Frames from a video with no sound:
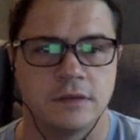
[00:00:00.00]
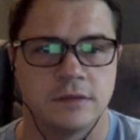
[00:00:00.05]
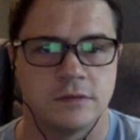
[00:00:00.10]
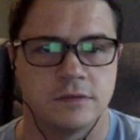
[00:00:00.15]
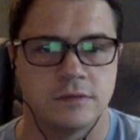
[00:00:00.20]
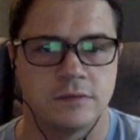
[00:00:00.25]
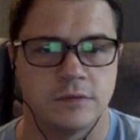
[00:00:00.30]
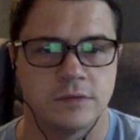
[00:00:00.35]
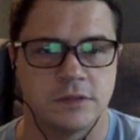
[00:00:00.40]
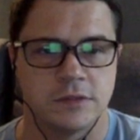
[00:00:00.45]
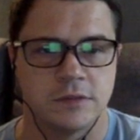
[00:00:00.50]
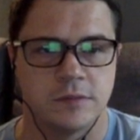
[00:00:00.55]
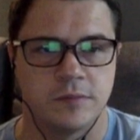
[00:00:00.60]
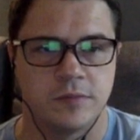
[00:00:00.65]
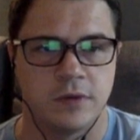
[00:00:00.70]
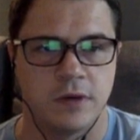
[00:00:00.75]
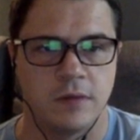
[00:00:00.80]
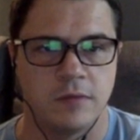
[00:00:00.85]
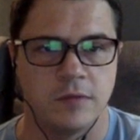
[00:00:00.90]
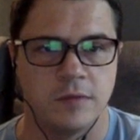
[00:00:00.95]
What's the
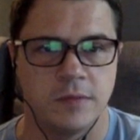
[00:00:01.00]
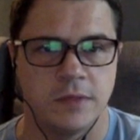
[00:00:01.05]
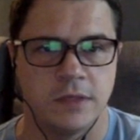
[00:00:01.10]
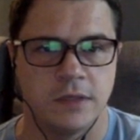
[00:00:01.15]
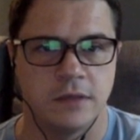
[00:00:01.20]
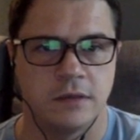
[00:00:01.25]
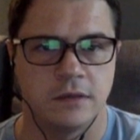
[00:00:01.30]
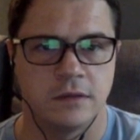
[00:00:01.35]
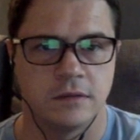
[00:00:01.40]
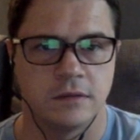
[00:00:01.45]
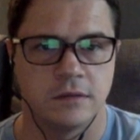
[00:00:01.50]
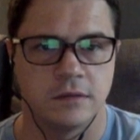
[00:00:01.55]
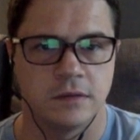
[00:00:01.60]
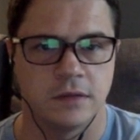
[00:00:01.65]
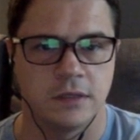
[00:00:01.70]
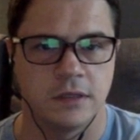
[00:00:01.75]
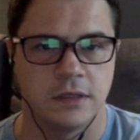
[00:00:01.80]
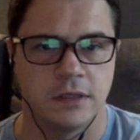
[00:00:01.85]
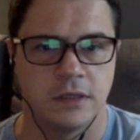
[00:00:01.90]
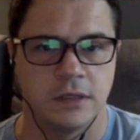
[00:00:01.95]
problem here?
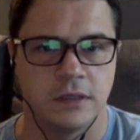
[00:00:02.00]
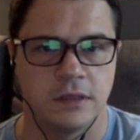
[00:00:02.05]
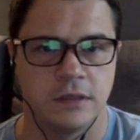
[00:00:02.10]
Okay.